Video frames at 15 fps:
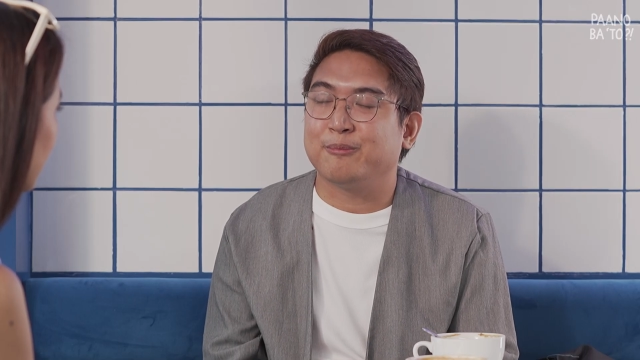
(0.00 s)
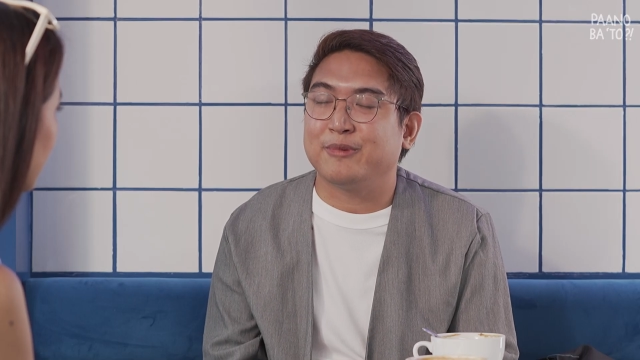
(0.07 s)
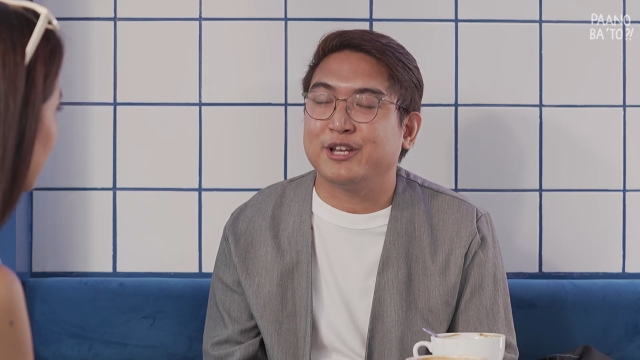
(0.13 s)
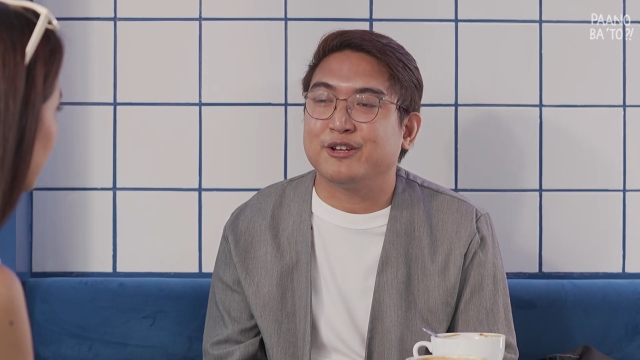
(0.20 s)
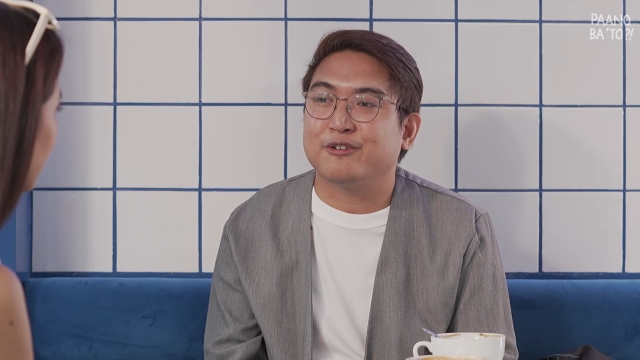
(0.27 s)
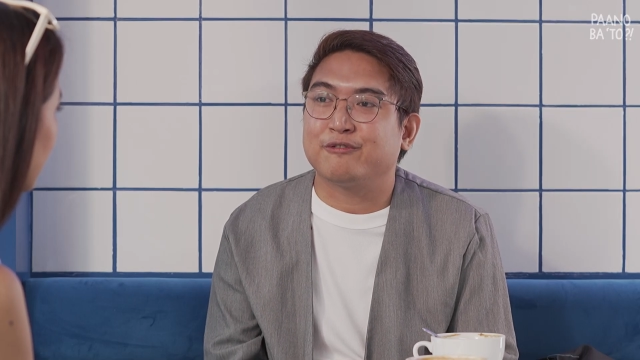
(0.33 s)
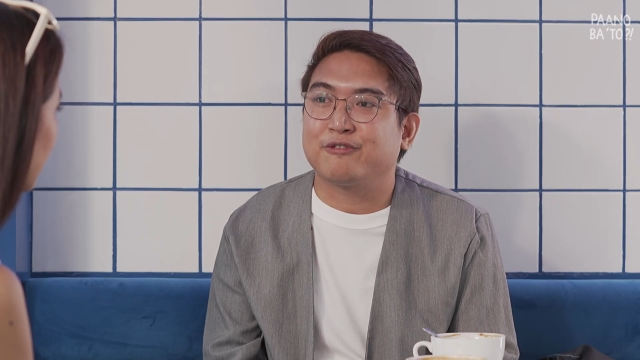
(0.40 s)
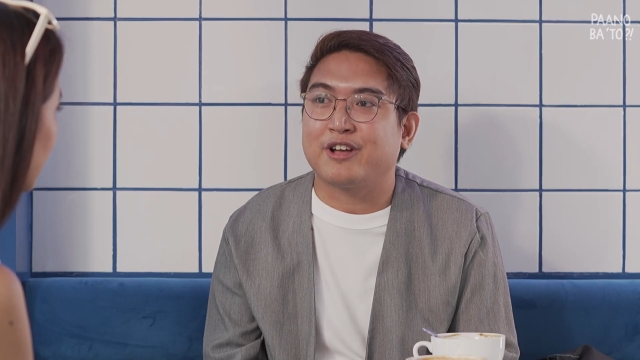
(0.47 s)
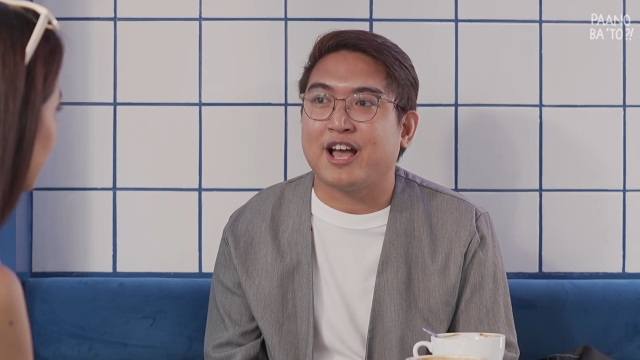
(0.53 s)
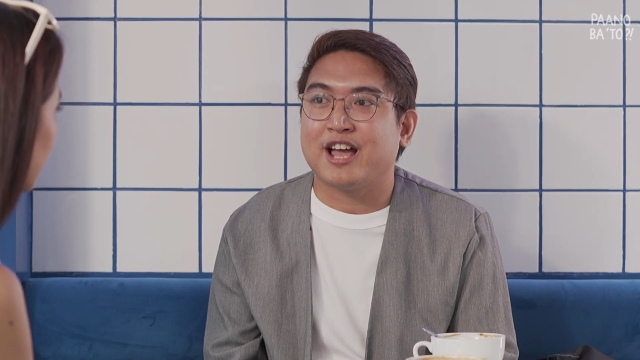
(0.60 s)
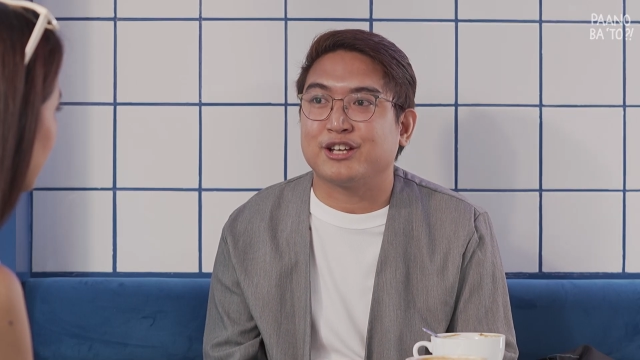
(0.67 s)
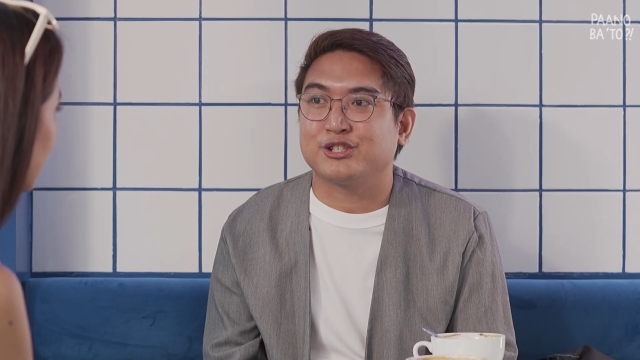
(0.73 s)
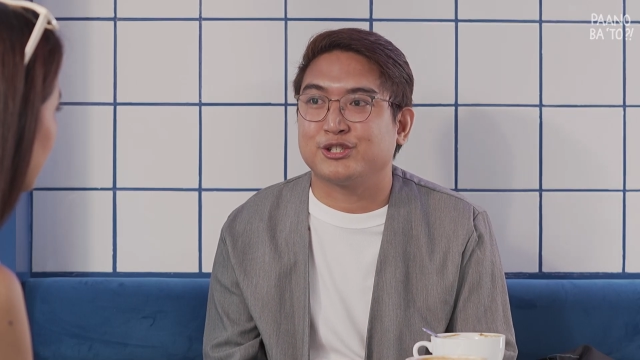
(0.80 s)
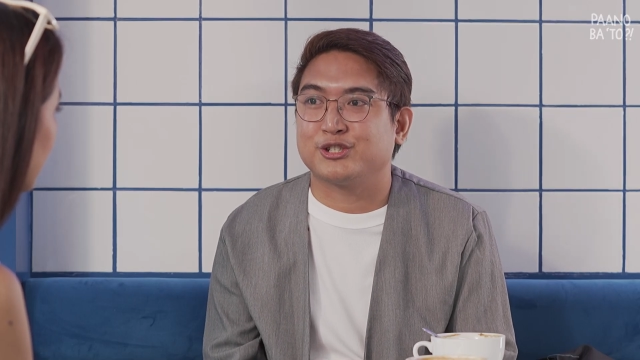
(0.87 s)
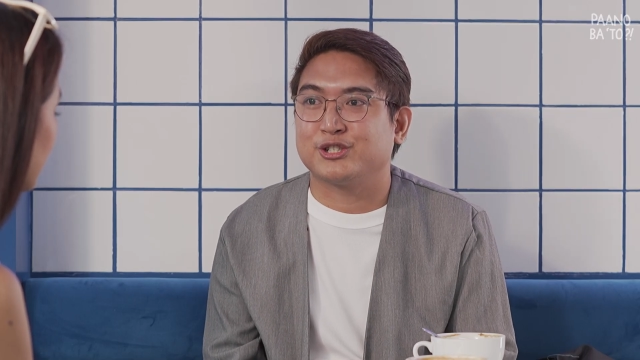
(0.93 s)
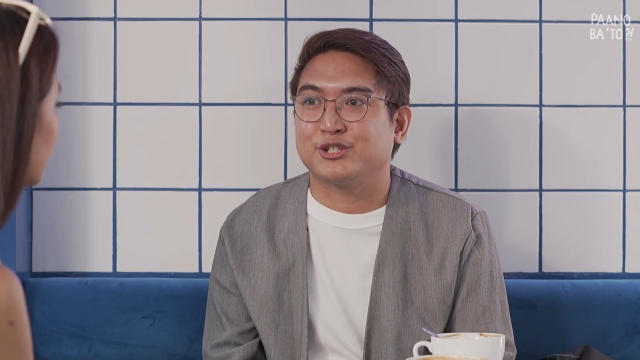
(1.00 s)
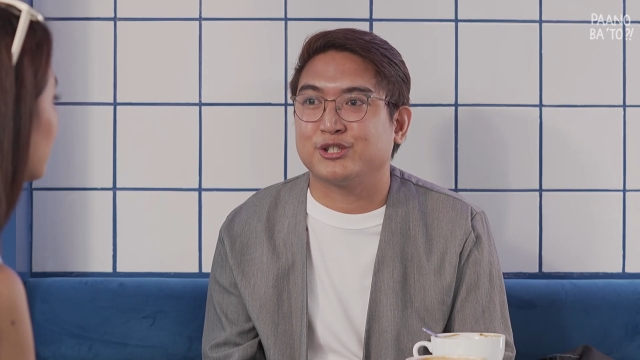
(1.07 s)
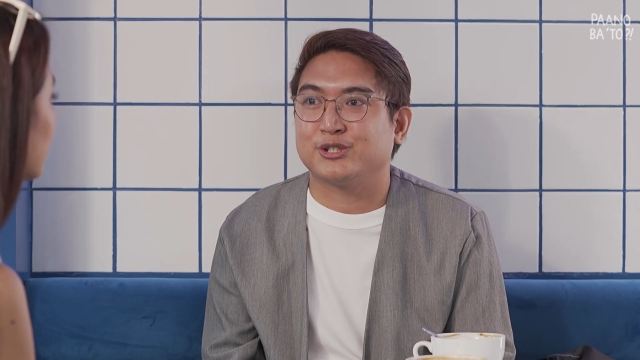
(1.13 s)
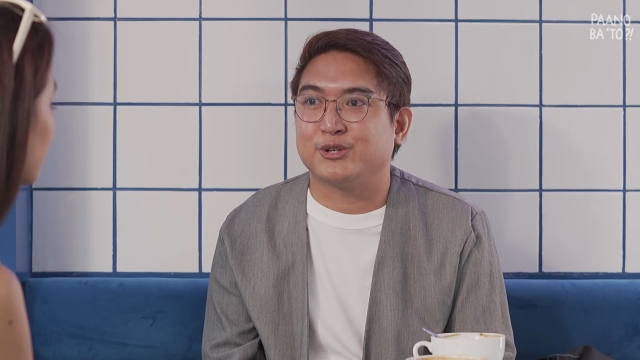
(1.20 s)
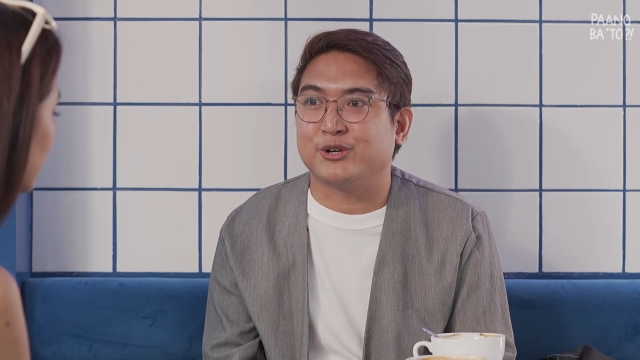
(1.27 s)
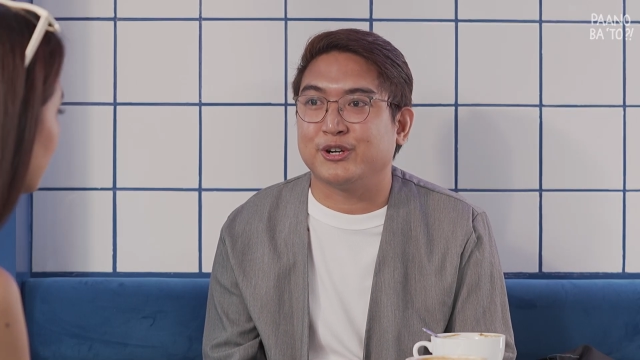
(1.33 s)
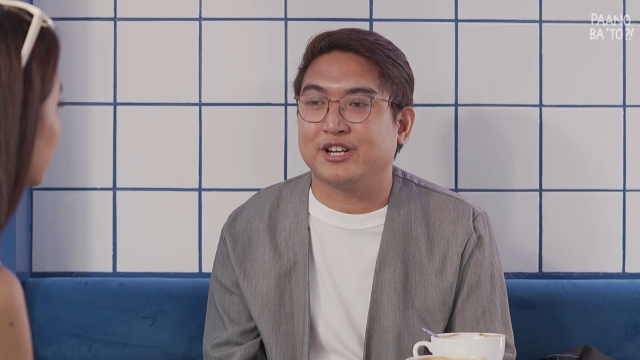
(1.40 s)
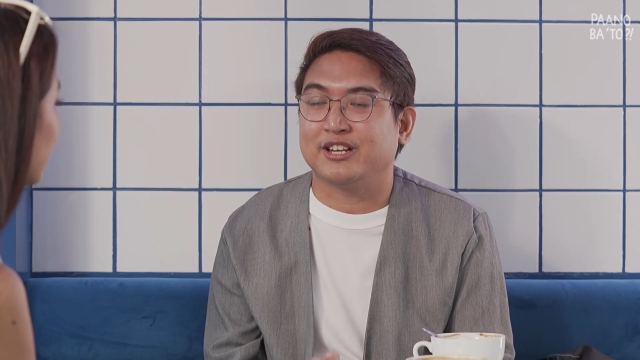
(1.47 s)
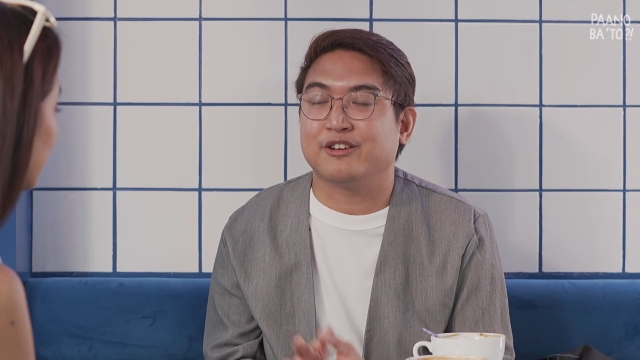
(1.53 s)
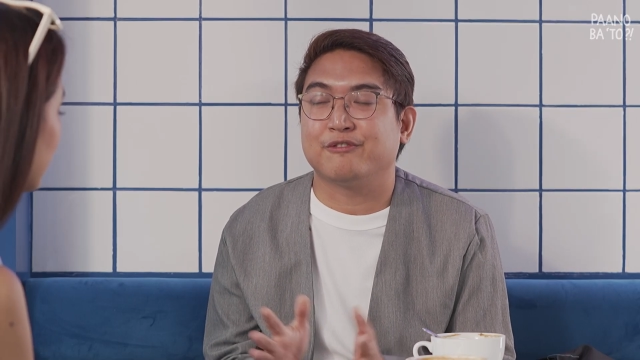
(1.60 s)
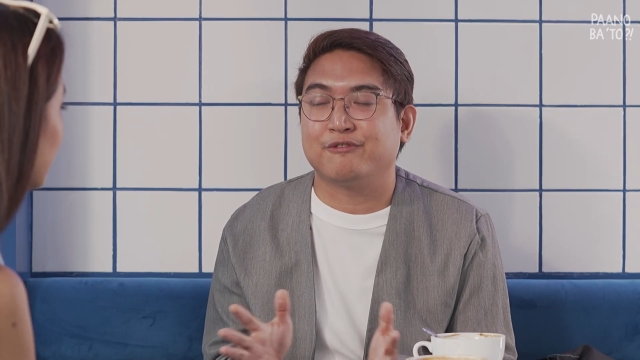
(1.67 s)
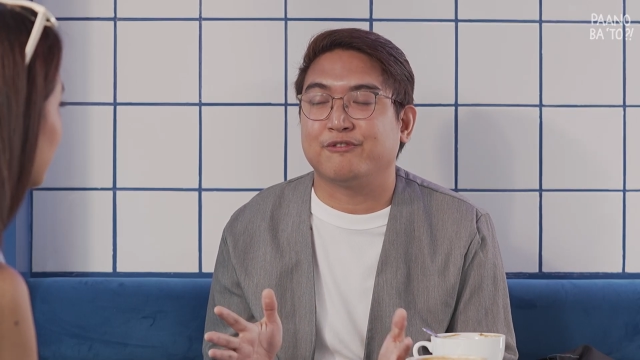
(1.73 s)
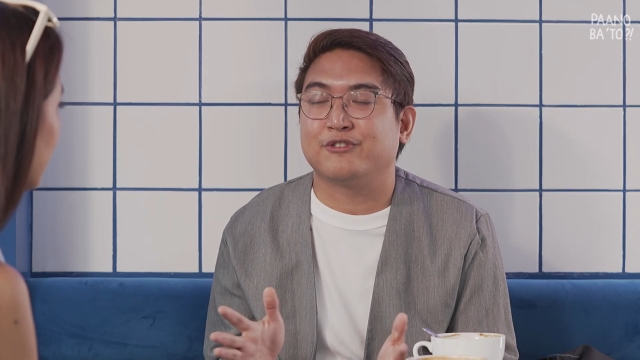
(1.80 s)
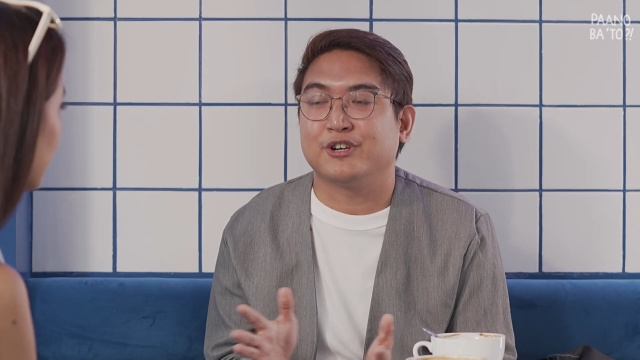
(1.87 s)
enough cash or enough